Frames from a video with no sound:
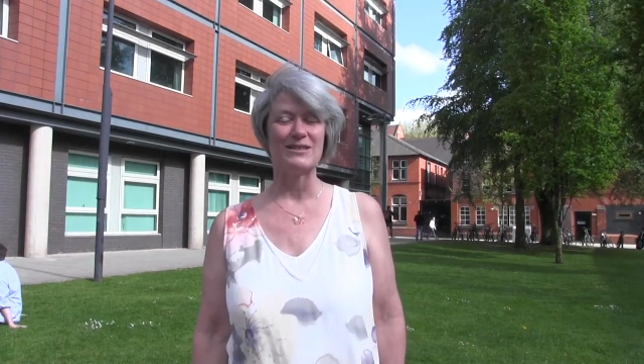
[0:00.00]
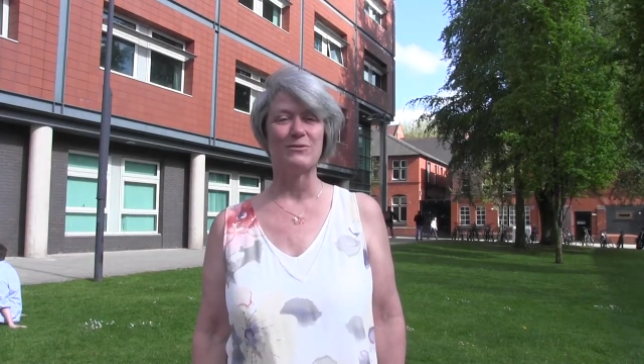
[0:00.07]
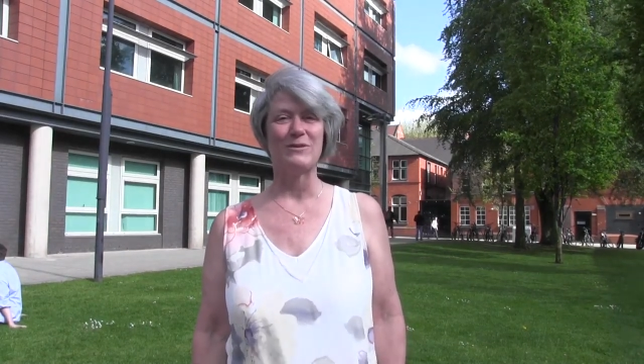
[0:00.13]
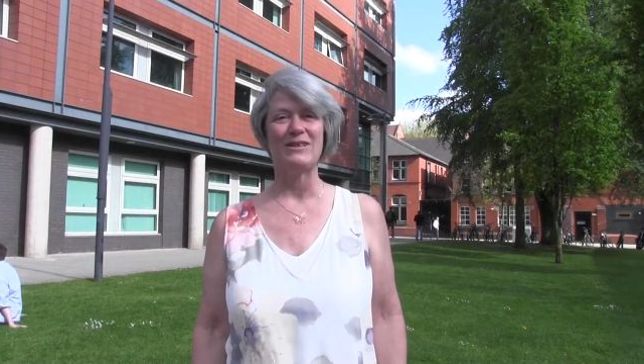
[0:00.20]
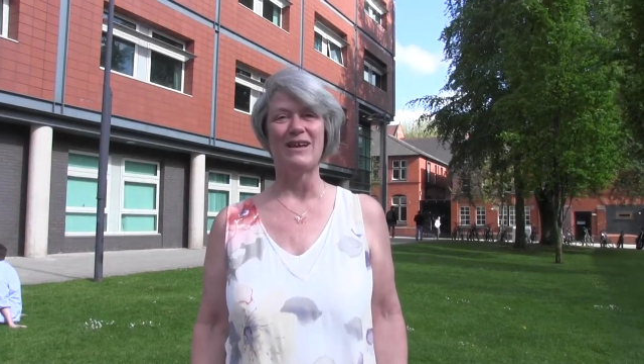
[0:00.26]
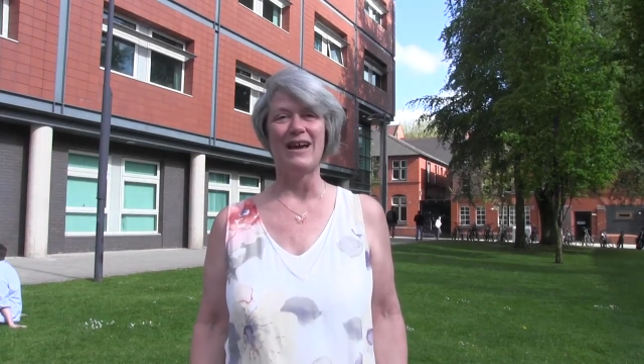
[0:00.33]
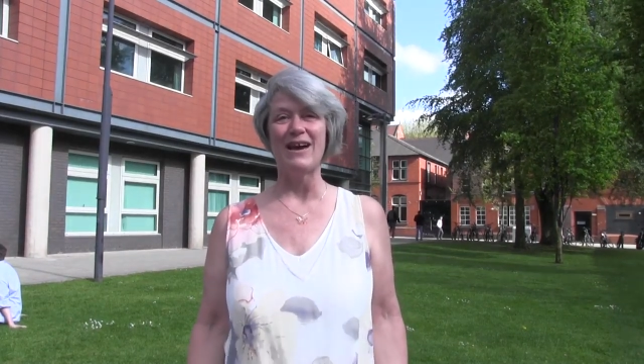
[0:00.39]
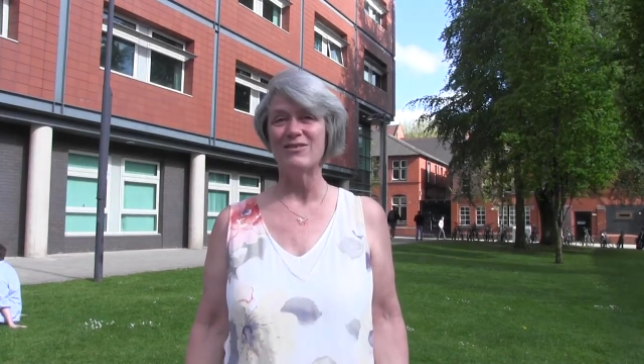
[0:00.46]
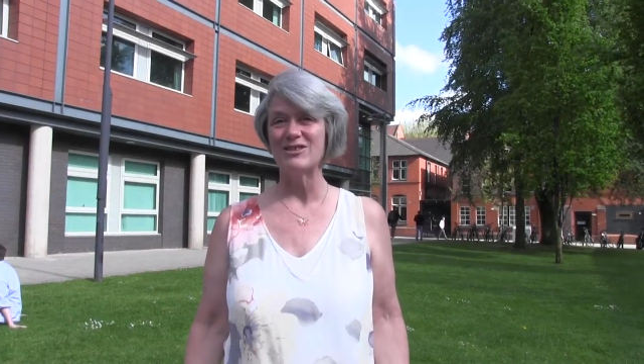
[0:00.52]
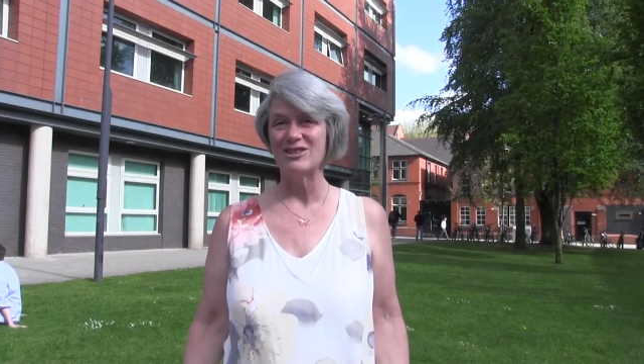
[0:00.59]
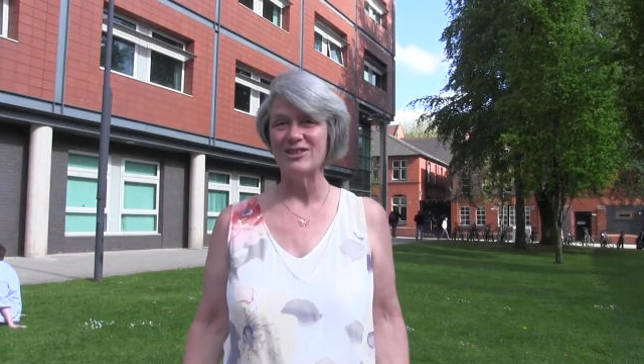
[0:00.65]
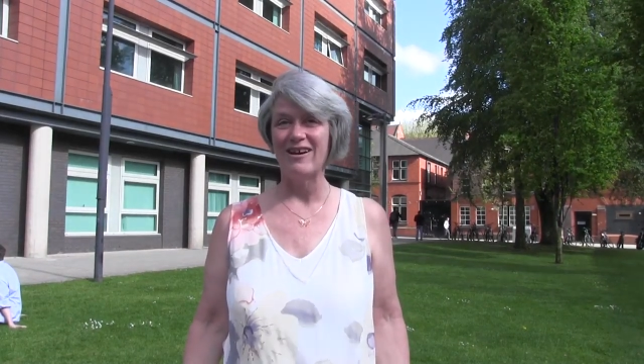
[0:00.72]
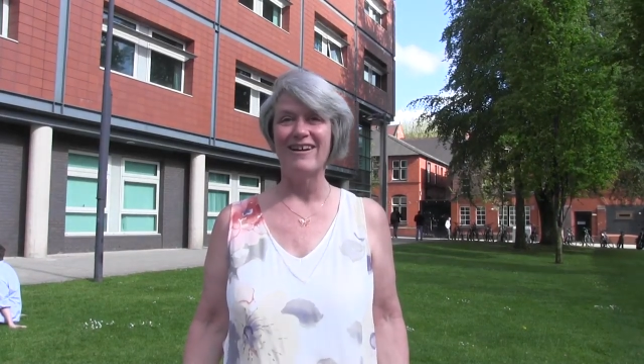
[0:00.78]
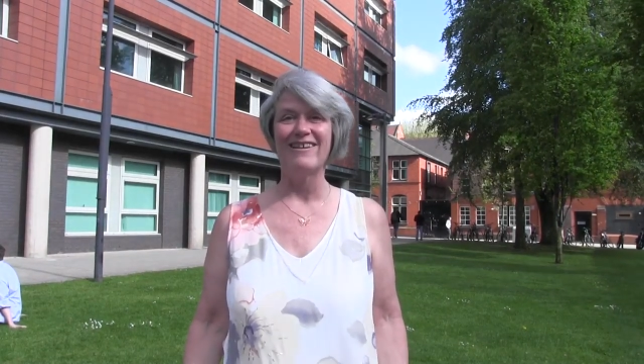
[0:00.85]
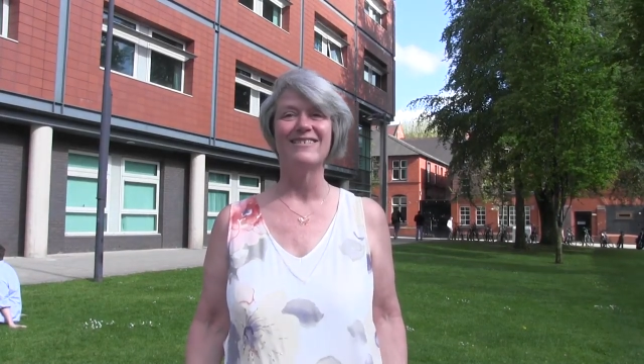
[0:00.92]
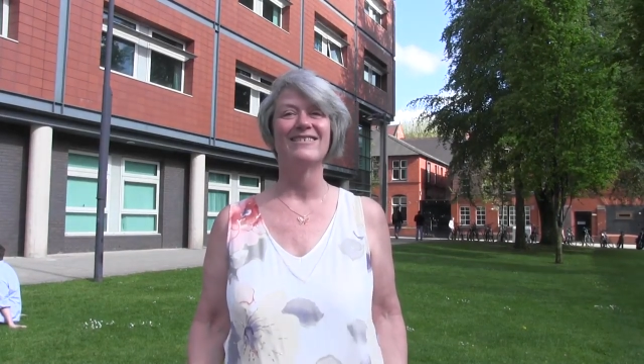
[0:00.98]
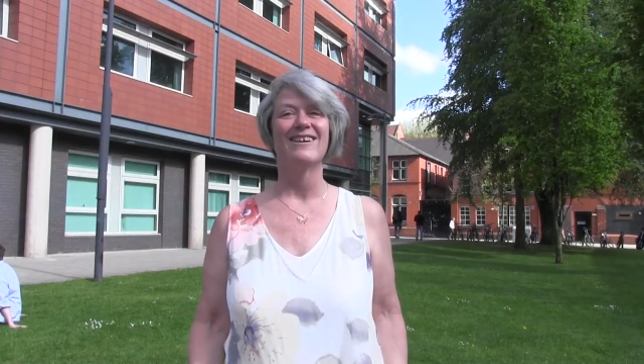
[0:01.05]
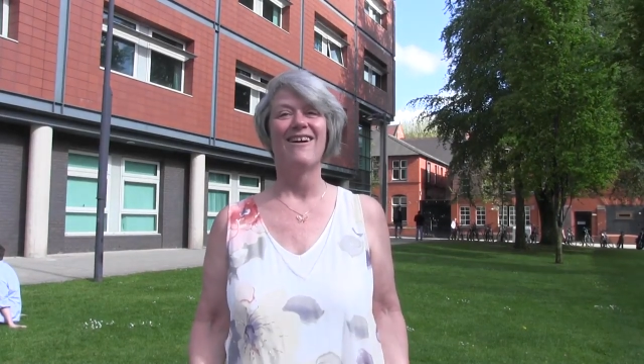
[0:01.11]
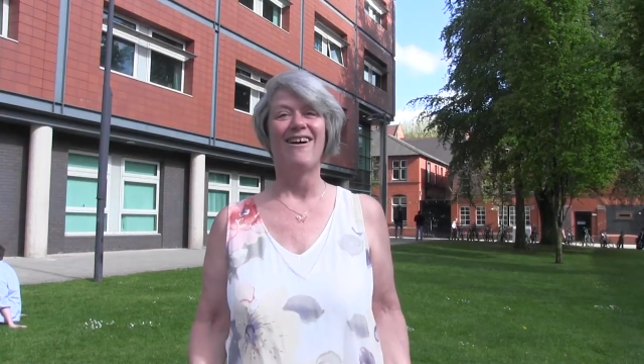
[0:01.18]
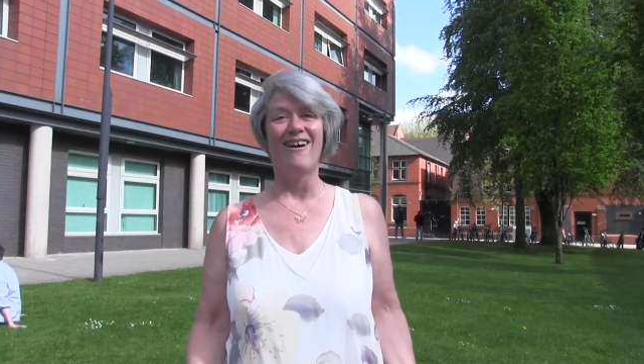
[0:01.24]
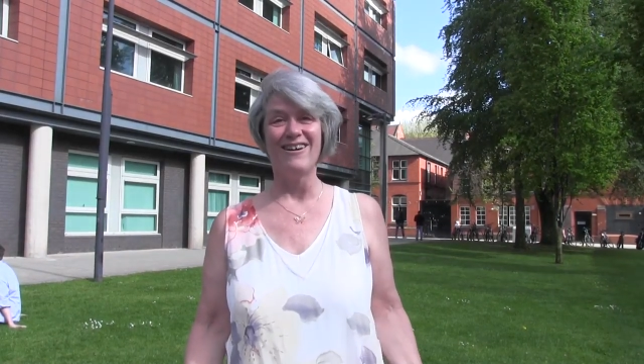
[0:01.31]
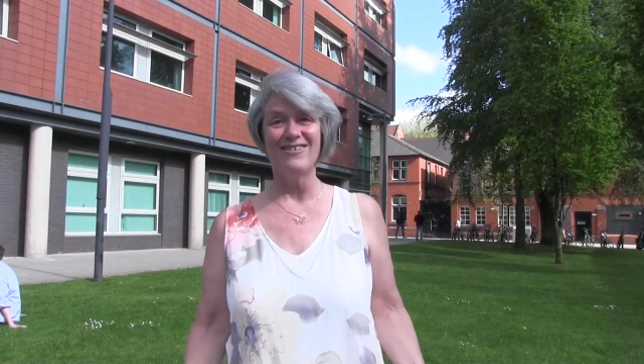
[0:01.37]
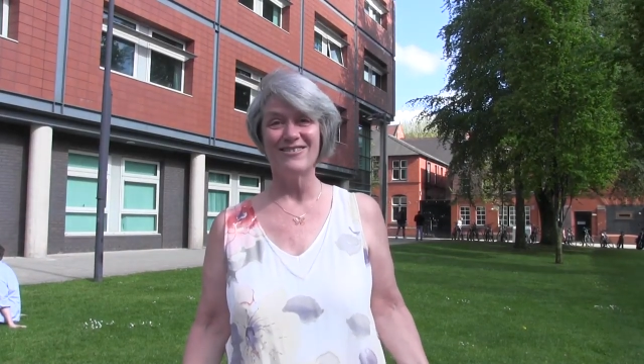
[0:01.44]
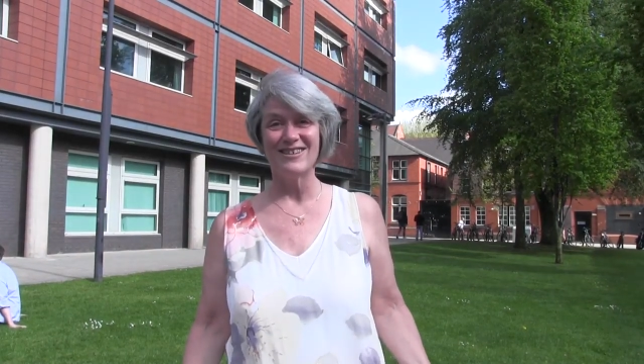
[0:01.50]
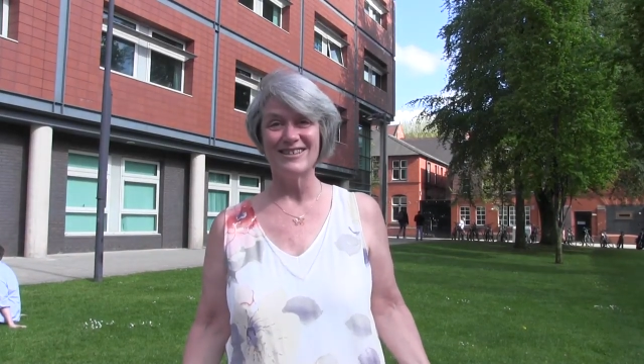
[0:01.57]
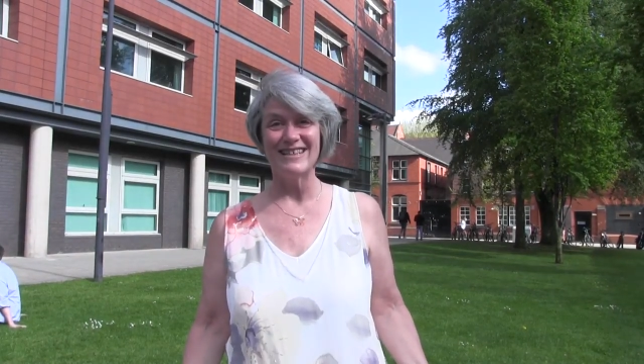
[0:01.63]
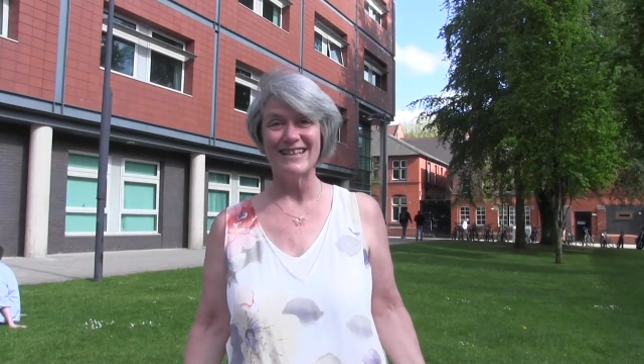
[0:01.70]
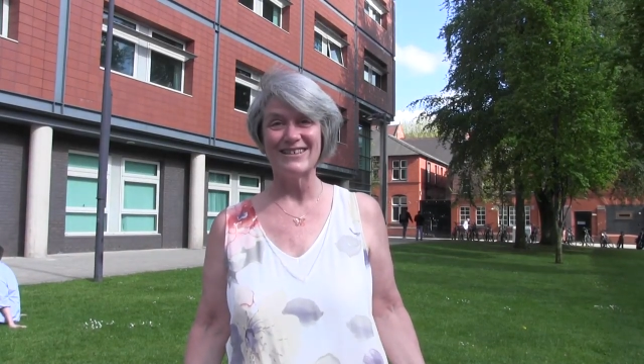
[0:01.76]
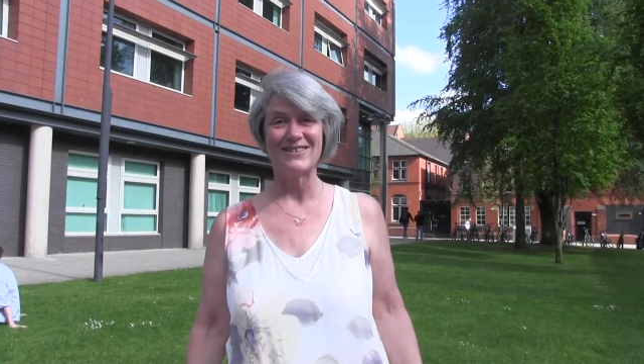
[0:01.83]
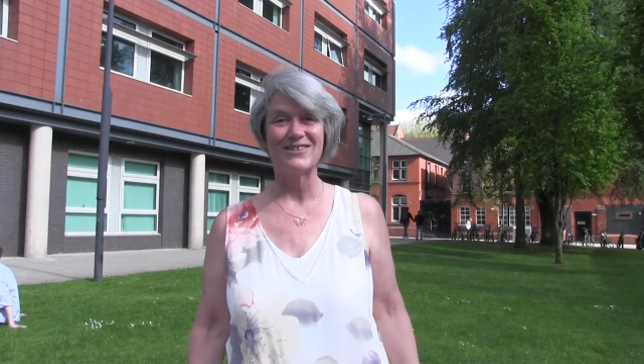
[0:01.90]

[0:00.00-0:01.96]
So when you have a child, are you going to take